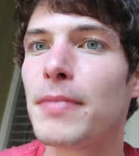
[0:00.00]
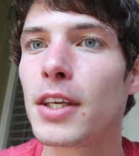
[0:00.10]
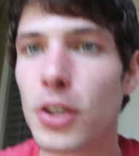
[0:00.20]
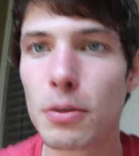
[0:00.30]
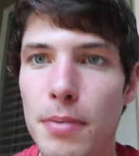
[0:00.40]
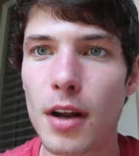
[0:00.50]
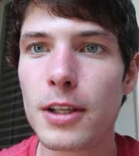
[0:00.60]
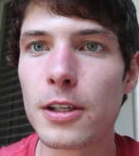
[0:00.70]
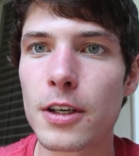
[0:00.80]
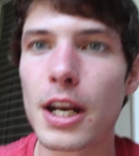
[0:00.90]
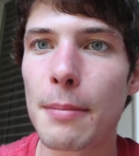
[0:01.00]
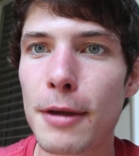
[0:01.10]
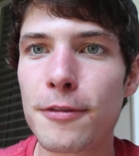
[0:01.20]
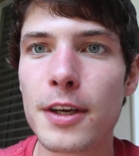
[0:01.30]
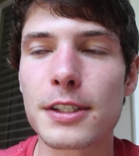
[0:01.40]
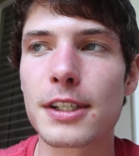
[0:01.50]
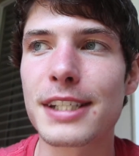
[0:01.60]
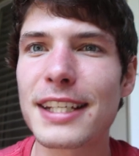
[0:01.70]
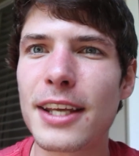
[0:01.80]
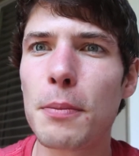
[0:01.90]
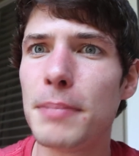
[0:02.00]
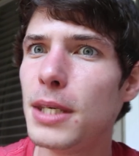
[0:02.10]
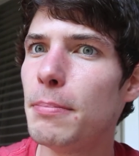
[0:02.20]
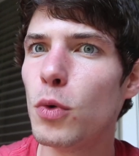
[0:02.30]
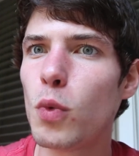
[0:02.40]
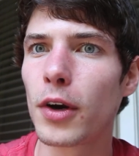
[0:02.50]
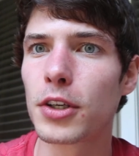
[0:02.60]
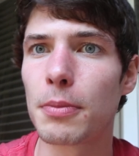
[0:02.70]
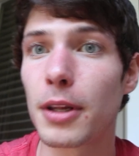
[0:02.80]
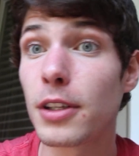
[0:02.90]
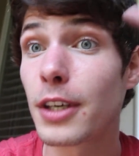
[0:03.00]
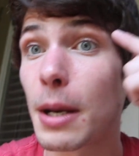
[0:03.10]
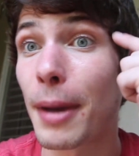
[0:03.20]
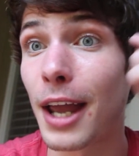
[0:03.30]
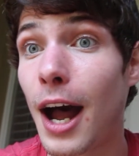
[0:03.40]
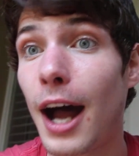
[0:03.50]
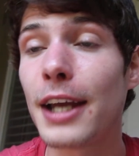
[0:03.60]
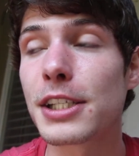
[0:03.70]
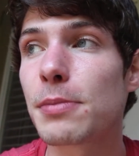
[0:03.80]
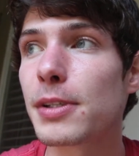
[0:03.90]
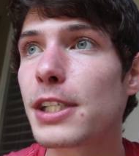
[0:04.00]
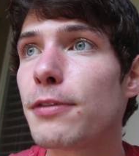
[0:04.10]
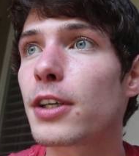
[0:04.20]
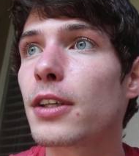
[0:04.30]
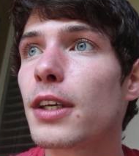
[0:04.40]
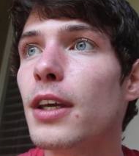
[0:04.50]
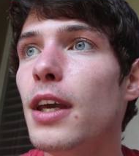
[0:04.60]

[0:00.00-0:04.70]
You're probably looking at my face, because that's how people work. You're probably looking at my eyes specifically.